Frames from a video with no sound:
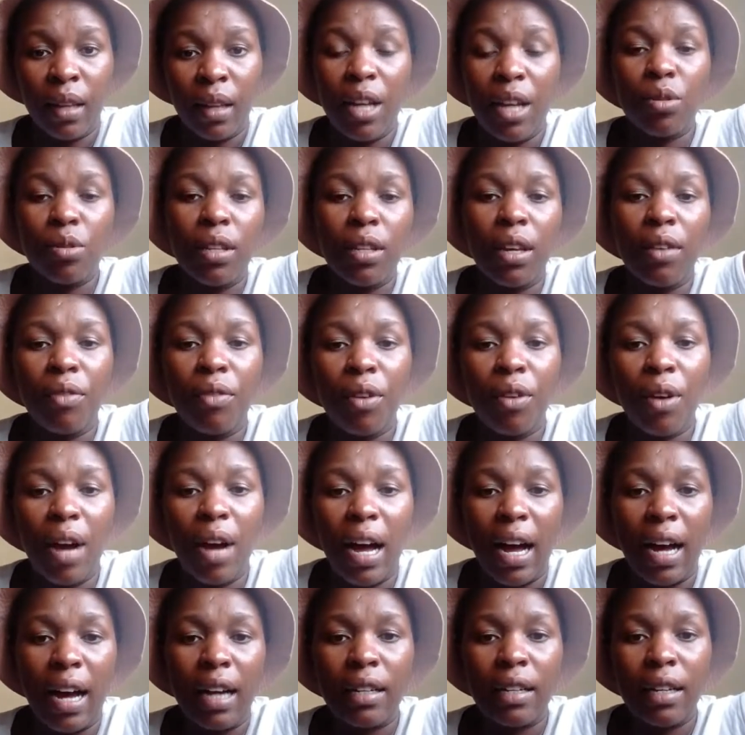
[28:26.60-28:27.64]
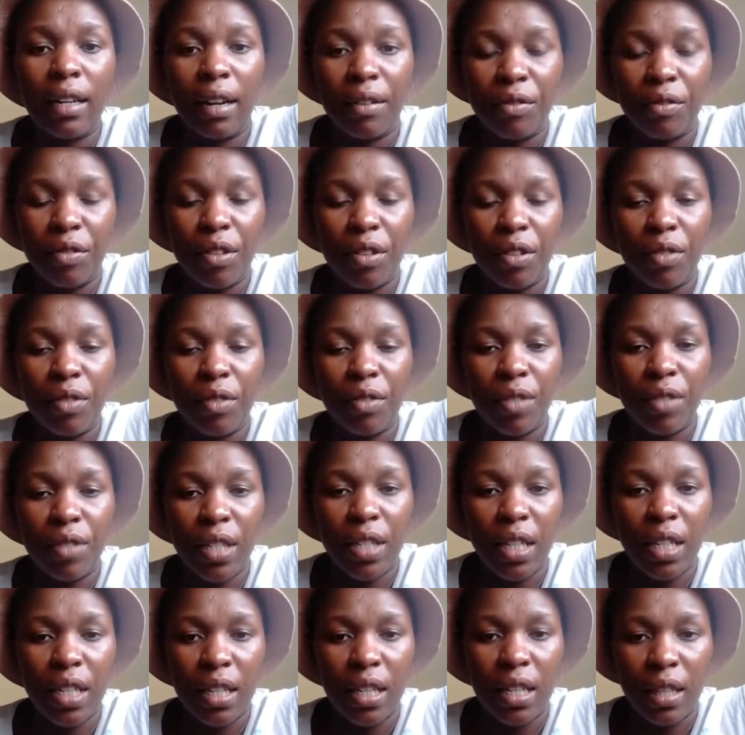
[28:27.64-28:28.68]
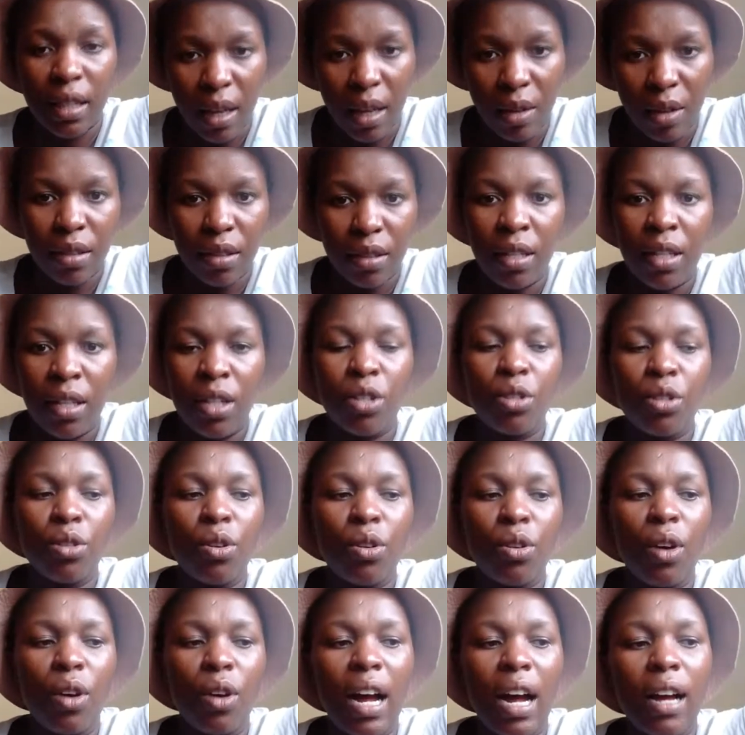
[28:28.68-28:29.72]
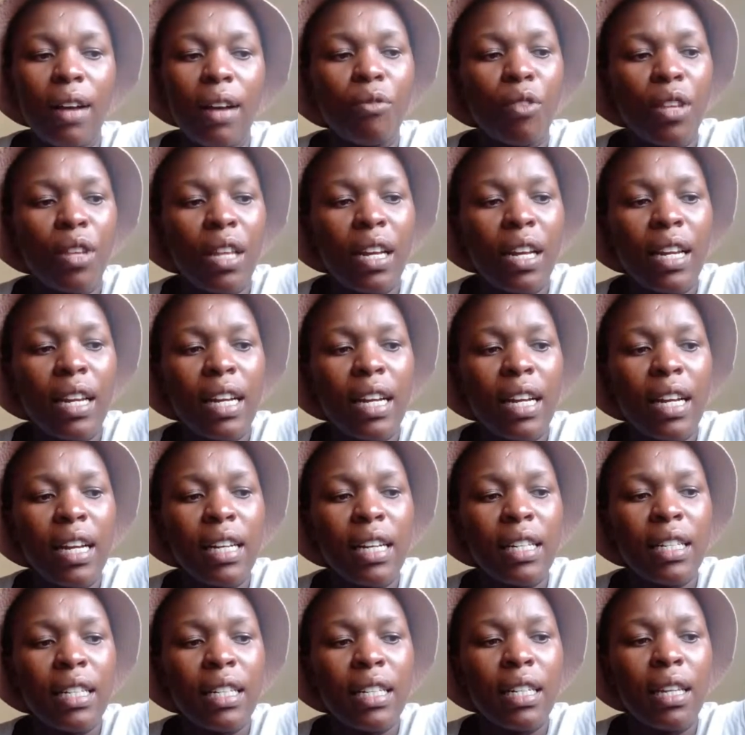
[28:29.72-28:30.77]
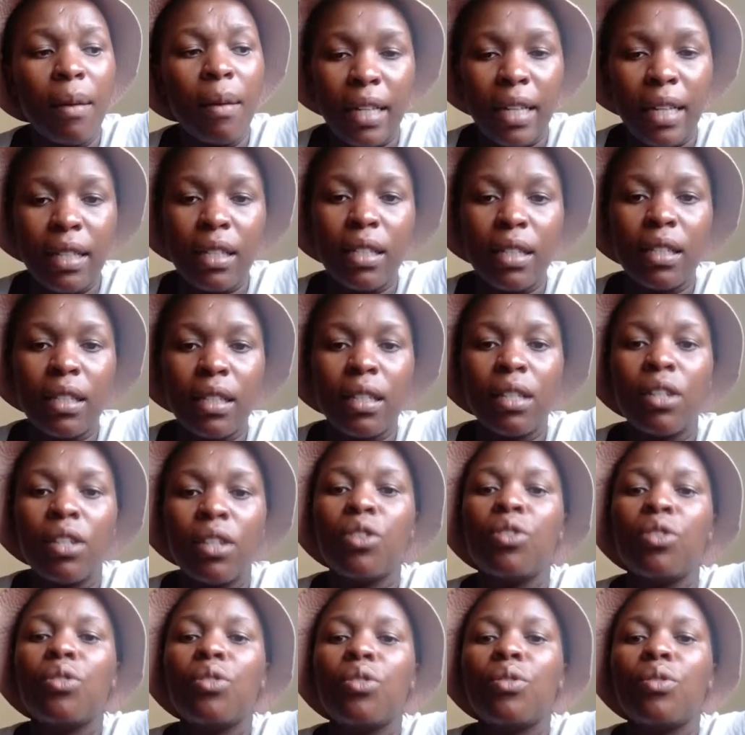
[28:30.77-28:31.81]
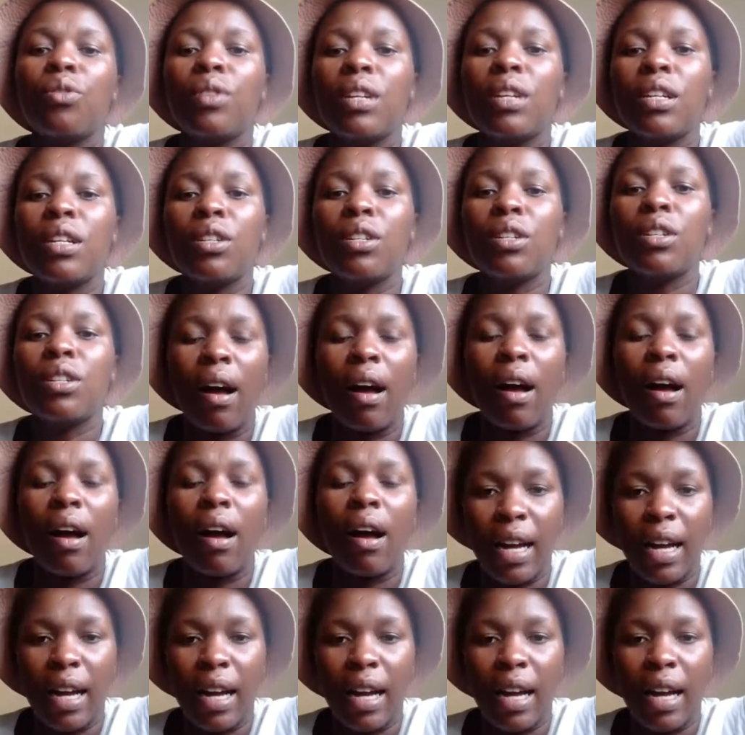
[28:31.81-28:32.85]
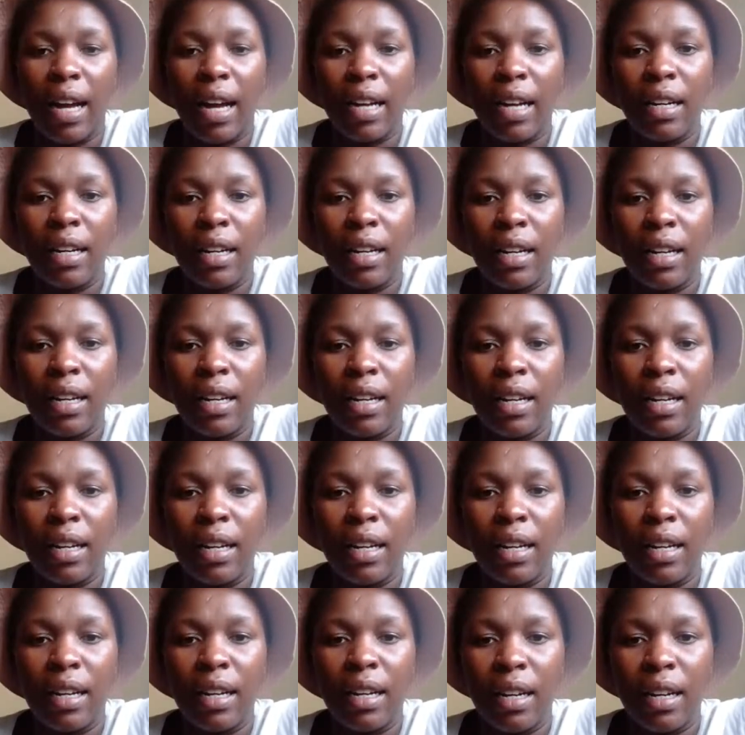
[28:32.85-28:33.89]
It will give you 150,000. So for the next 3 months, you need to have 150,000